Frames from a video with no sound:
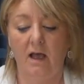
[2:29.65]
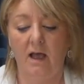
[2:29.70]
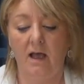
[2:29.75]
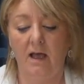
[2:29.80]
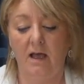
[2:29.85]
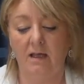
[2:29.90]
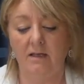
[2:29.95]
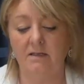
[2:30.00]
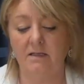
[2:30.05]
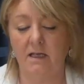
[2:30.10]

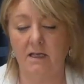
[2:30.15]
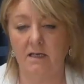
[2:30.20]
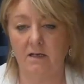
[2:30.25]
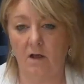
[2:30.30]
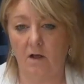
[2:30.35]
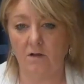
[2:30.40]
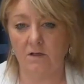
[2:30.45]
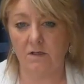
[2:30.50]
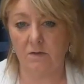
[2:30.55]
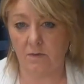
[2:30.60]
and it
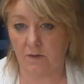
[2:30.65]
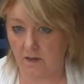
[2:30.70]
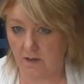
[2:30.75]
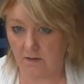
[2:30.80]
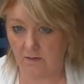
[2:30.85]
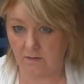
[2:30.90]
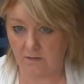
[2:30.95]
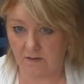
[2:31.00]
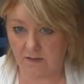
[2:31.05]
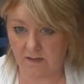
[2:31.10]
also
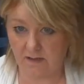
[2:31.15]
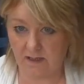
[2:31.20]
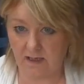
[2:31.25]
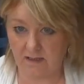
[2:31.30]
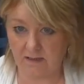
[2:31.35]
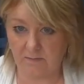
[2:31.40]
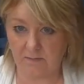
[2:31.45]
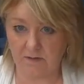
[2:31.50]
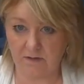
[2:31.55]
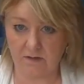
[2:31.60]
includes
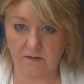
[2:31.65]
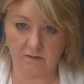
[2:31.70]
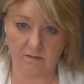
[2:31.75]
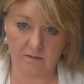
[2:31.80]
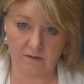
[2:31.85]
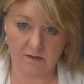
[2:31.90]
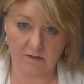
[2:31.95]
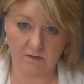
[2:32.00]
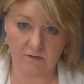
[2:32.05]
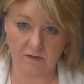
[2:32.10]
assessment
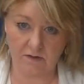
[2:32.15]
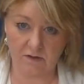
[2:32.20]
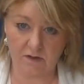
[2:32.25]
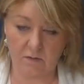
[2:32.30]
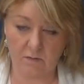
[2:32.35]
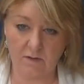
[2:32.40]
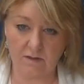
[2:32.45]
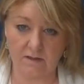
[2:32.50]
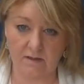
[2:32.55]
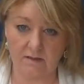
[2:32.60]
tools such as
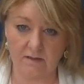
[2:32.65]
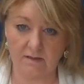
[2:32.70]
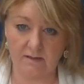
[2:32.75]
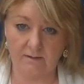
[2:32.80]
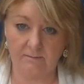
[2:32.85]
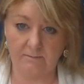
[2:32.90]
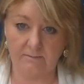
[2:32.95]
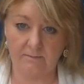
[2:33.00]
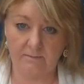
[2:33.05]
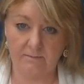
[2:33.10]
quizzes.